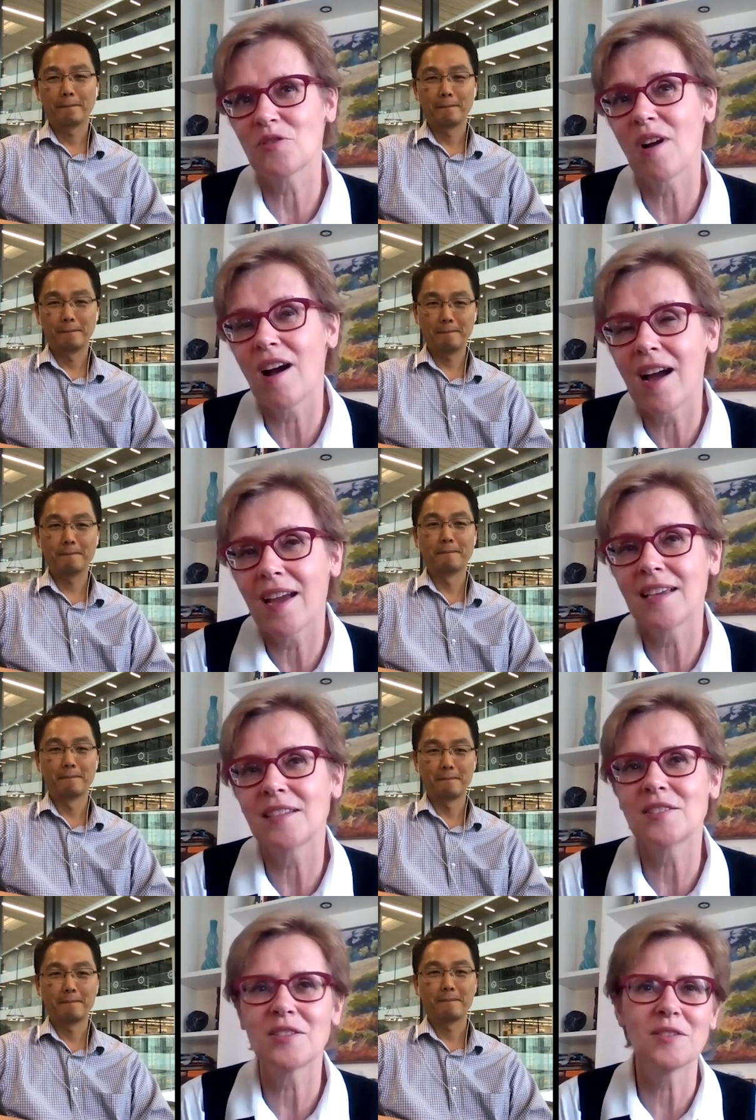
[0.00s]

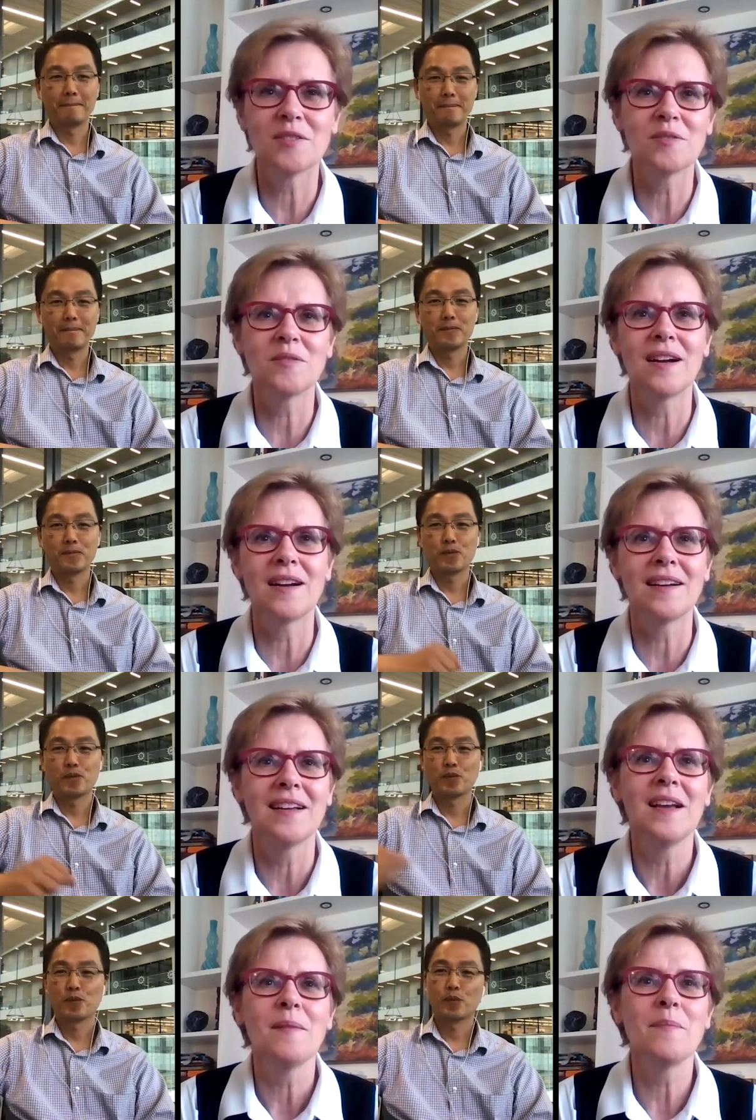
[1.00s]
Speaker 1: Trying to uh,
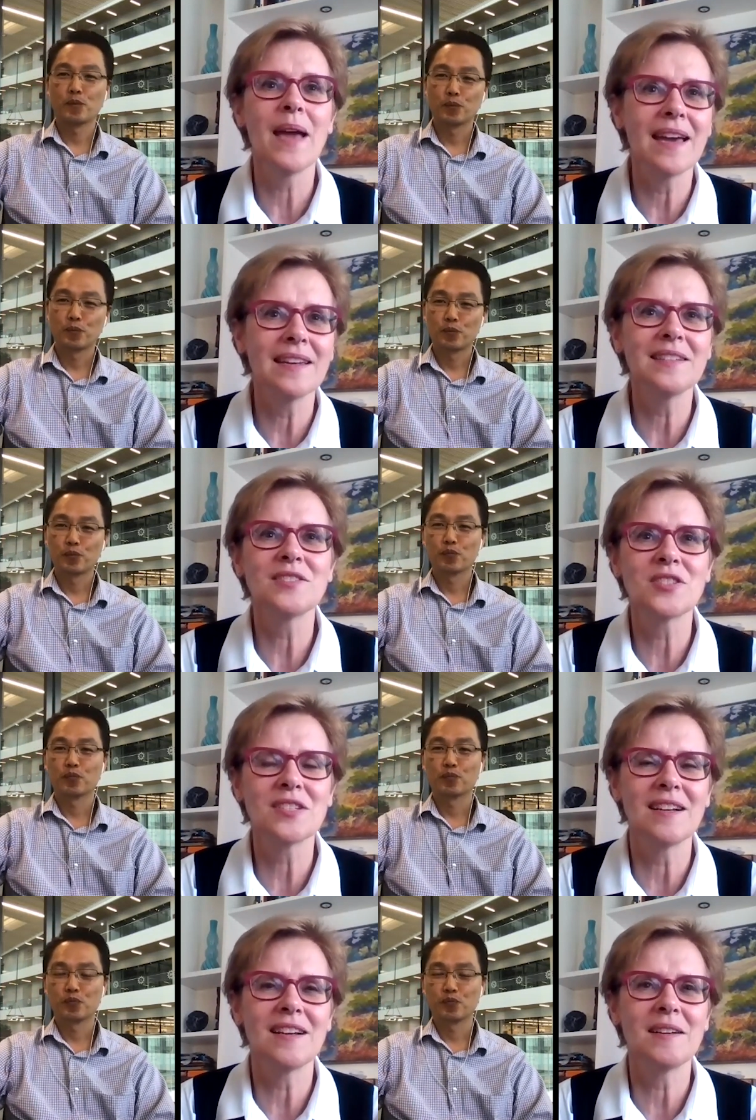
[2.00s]

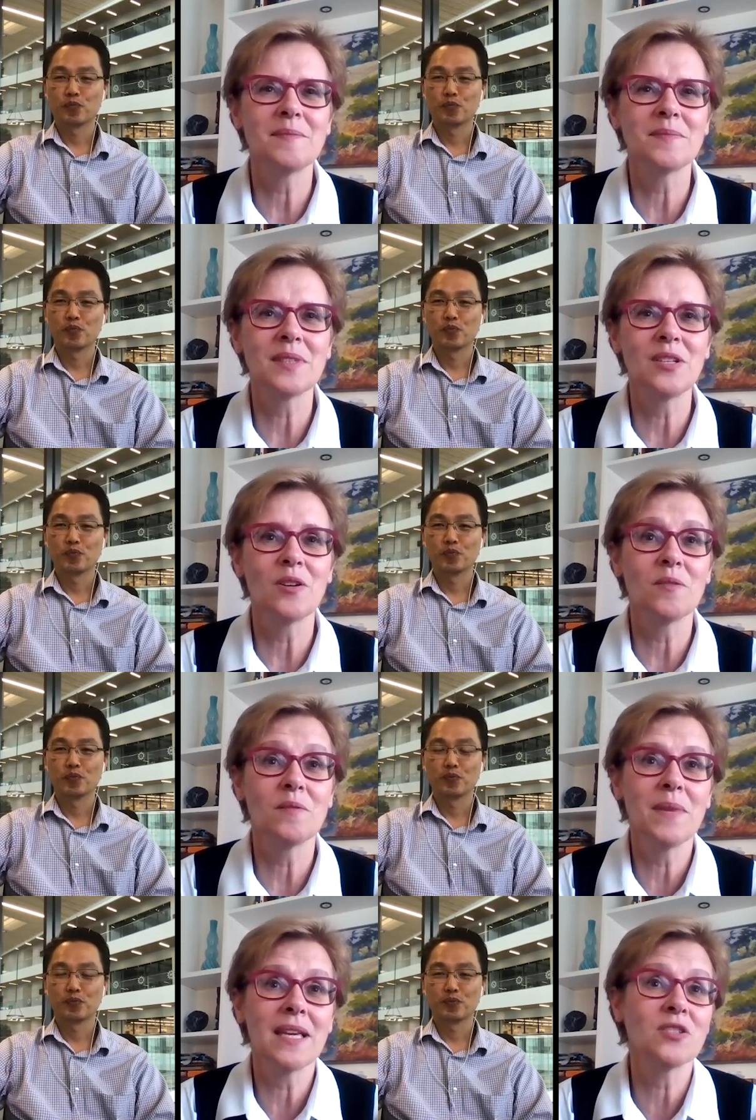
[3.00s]
manage, um, you
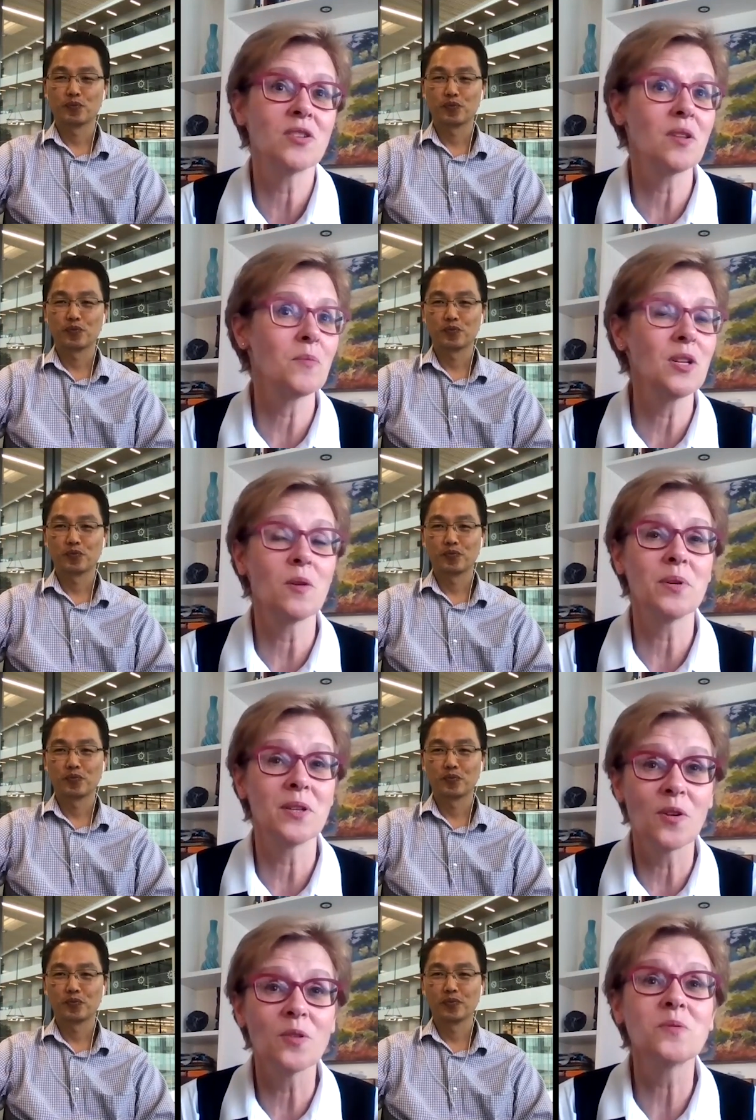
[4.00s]
know, making sure that we don't put
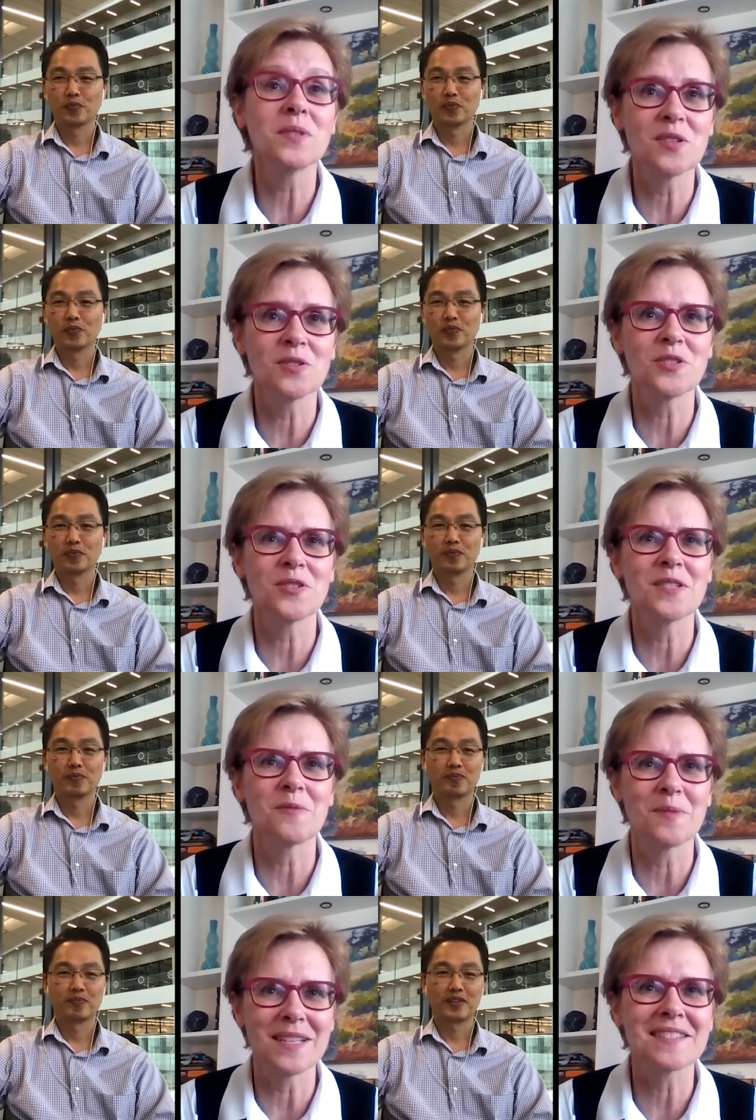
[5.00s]
our own researchers
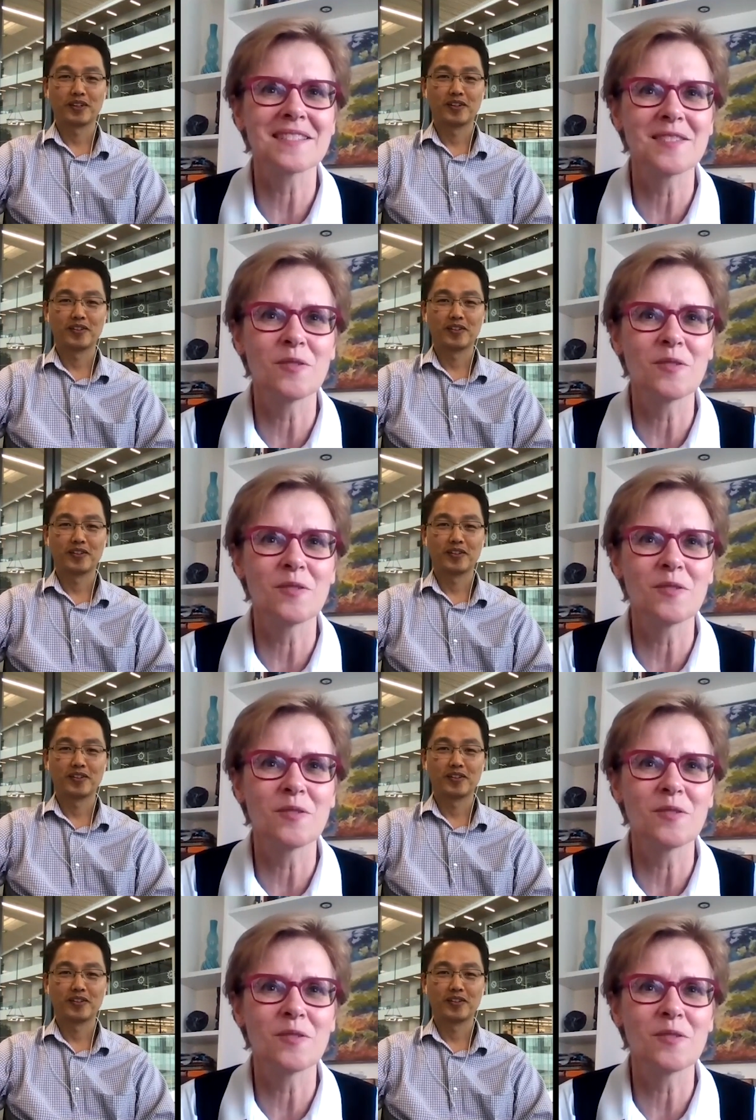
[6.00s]
at risk.